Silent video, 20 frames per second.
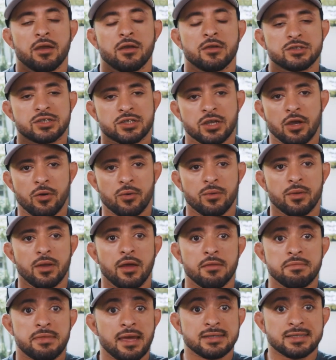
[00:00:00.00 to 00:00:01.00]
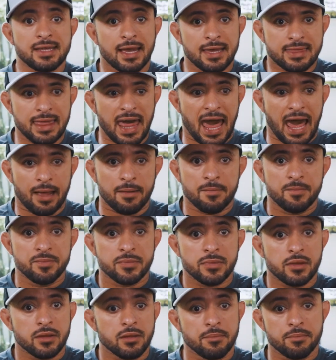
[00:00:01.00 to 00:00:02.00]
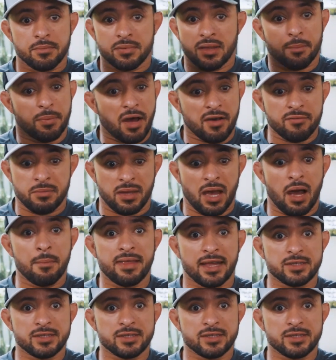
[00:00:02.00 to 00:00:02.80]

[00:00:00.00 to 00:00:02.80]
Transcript: So things like that, above and beyond,